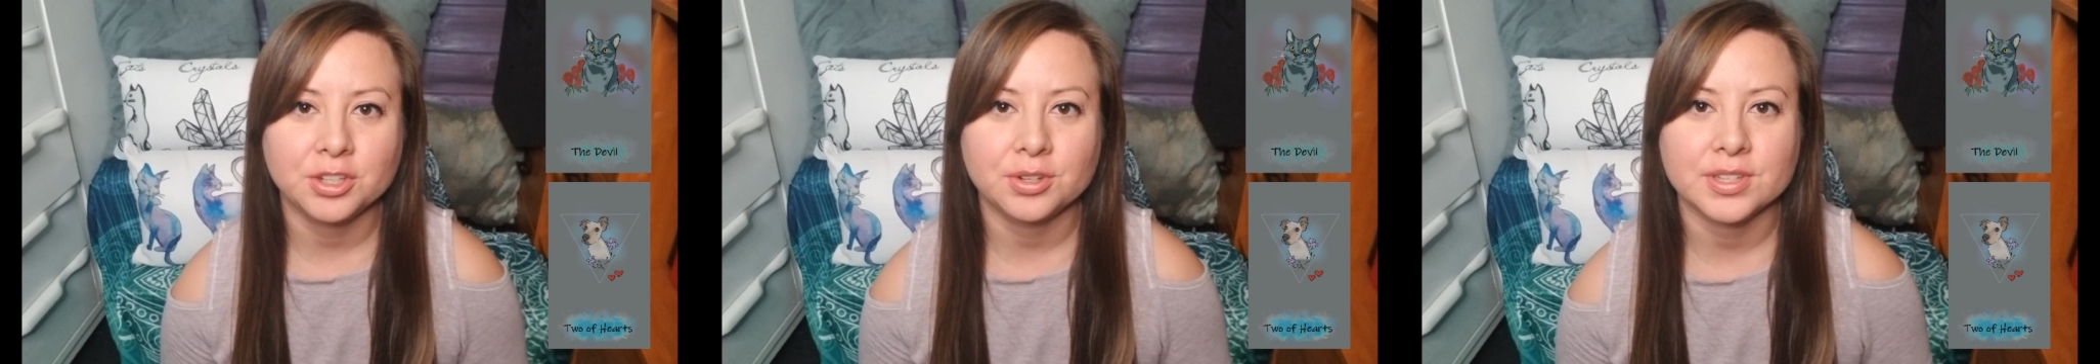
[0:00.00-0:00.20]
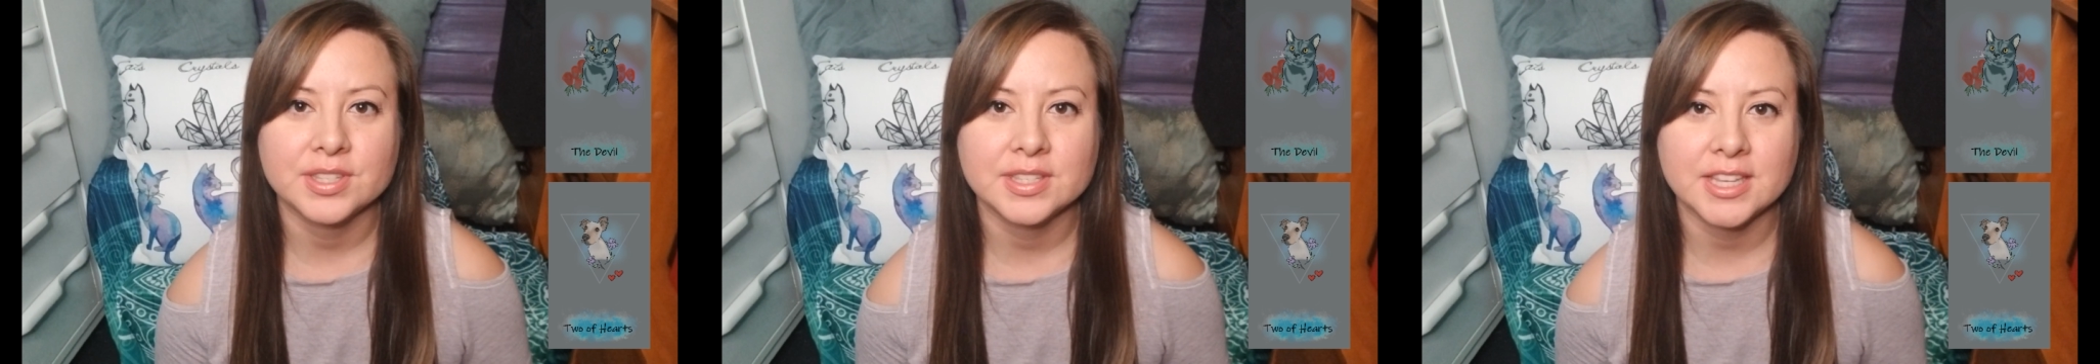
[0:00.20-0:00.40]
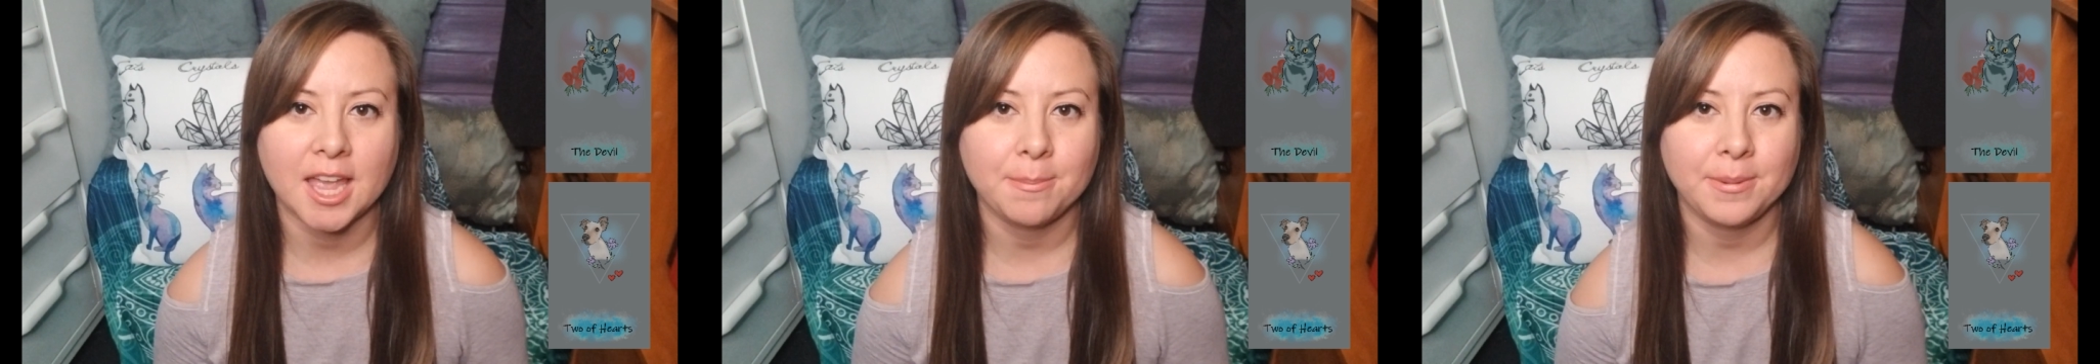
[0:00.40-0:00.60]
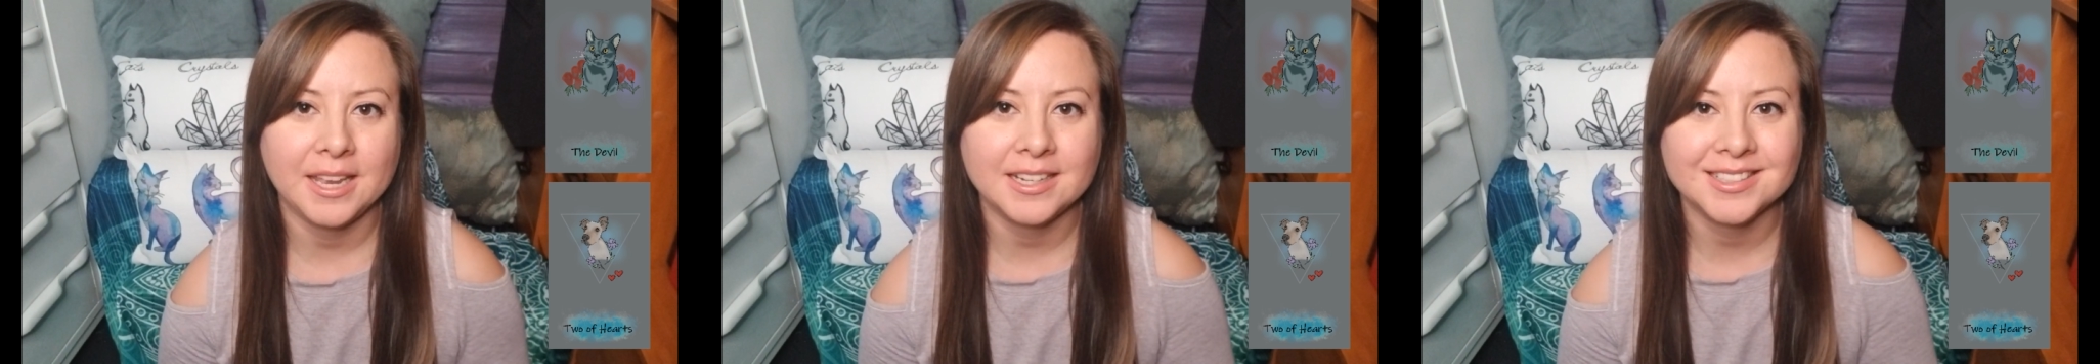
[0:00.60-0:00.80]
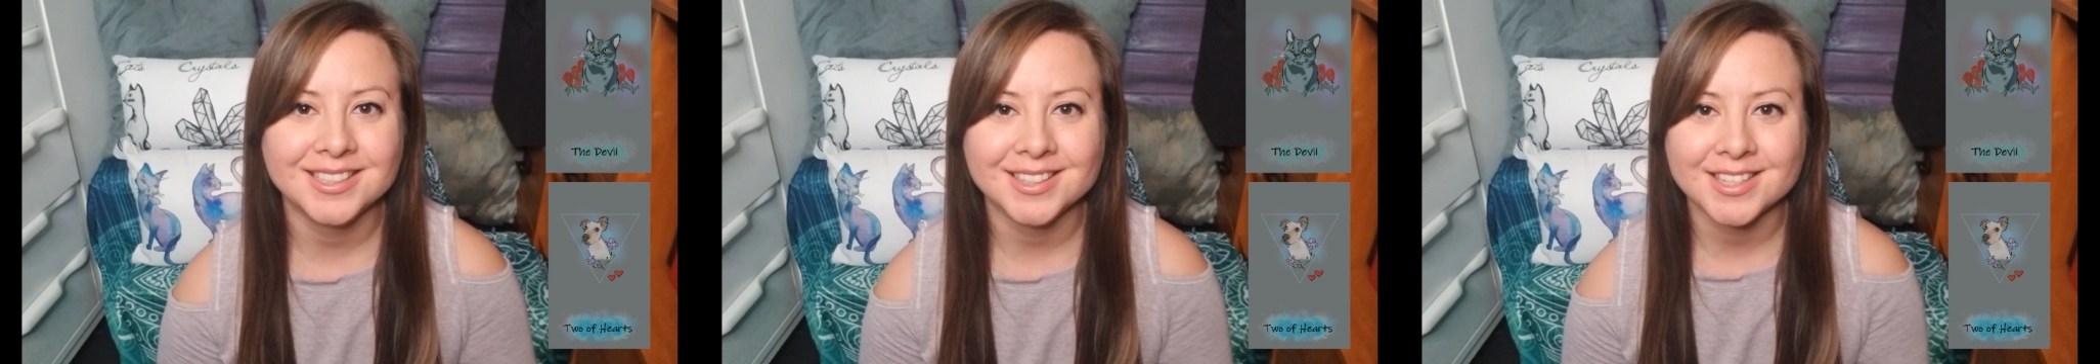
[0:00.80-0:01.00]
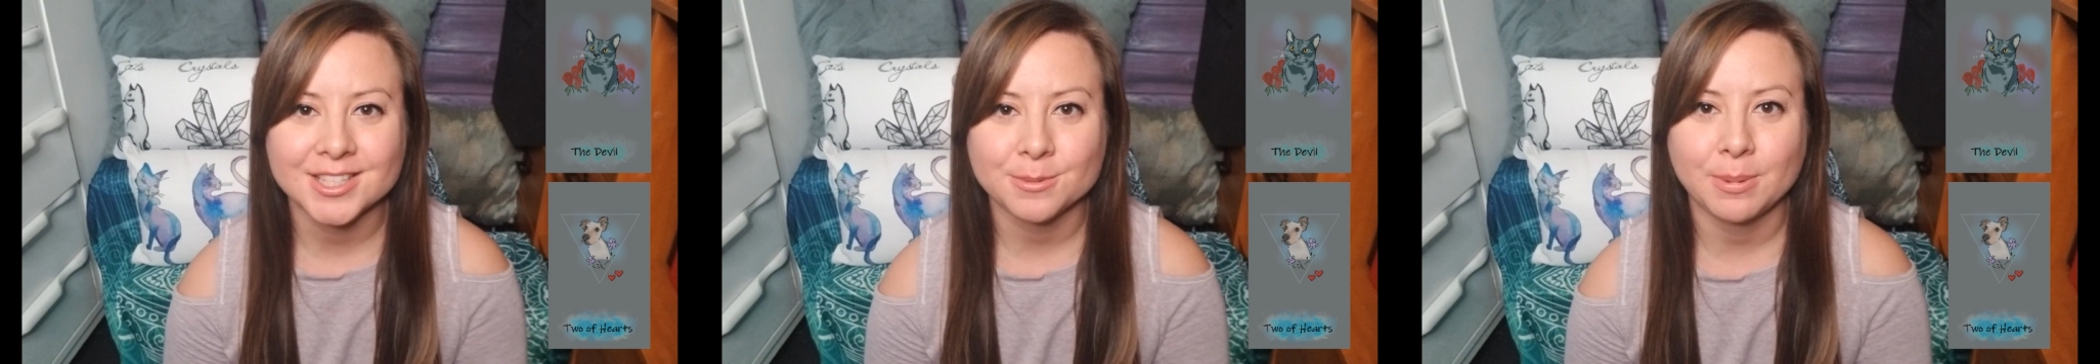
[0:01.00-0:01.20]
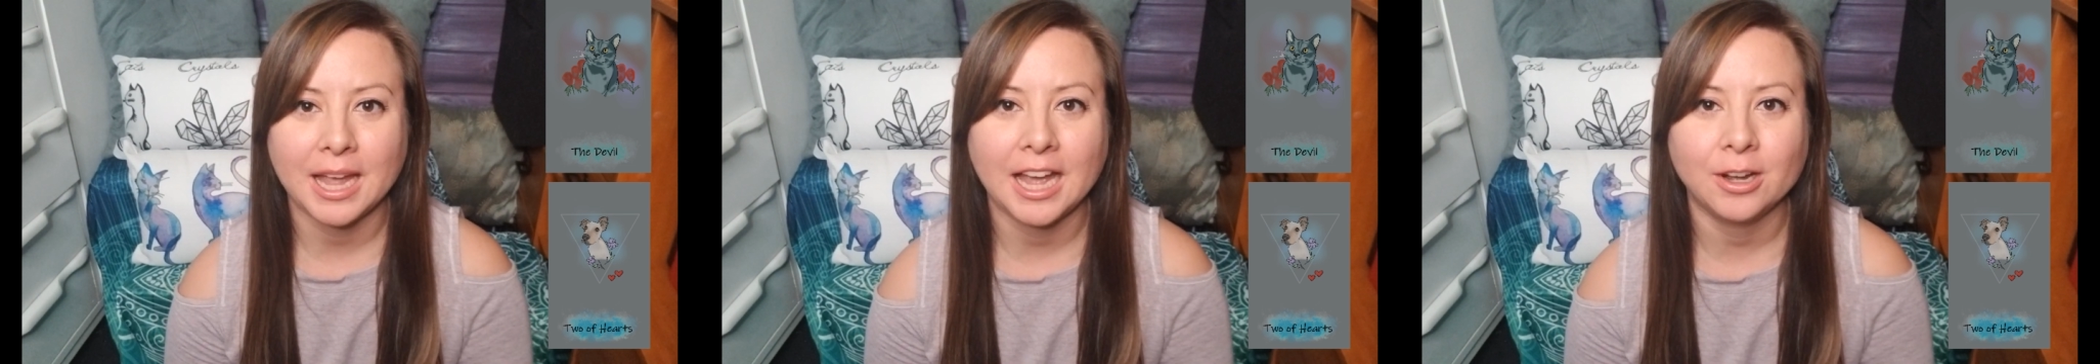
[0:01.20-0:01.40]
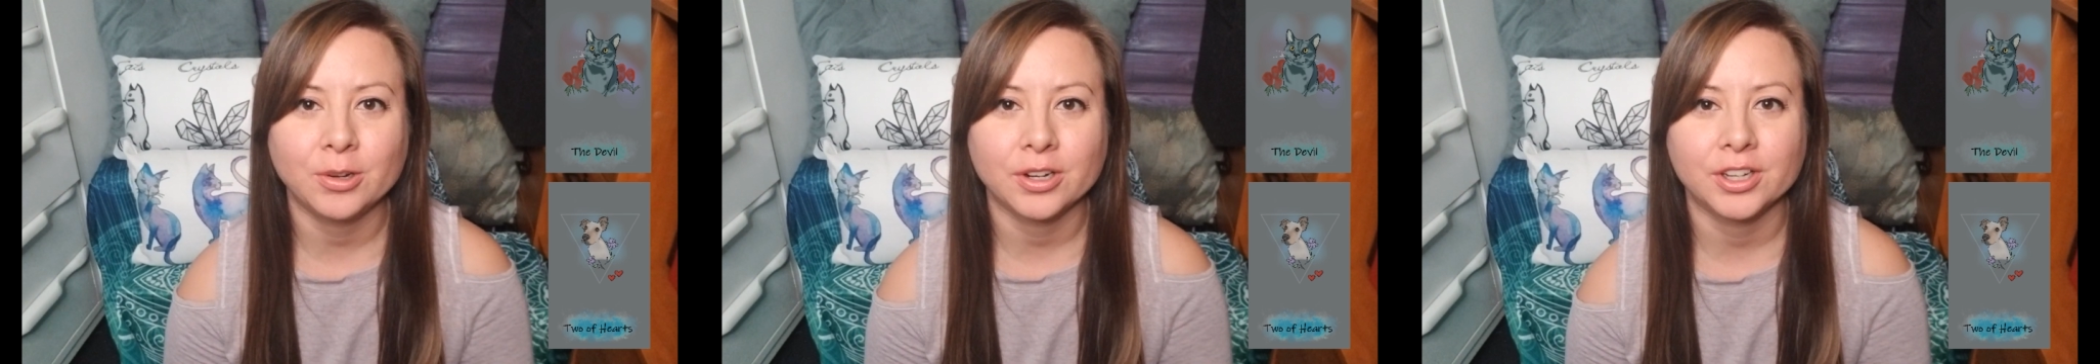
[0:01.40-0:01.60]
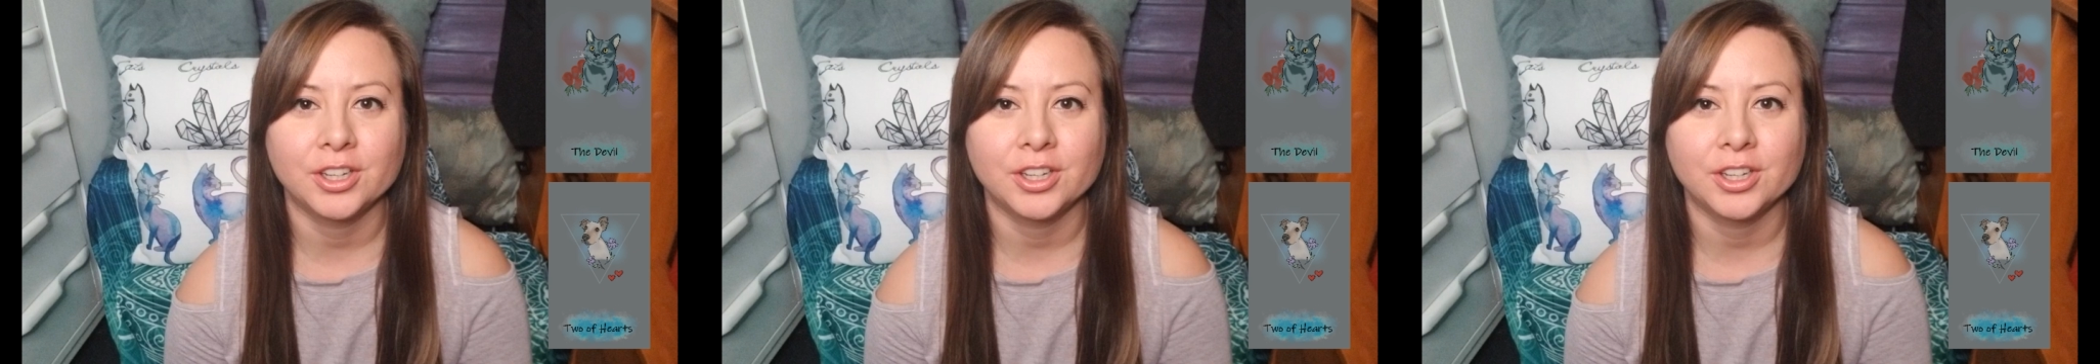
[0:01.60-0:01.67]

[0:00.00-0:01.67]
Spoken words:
you to step into this power.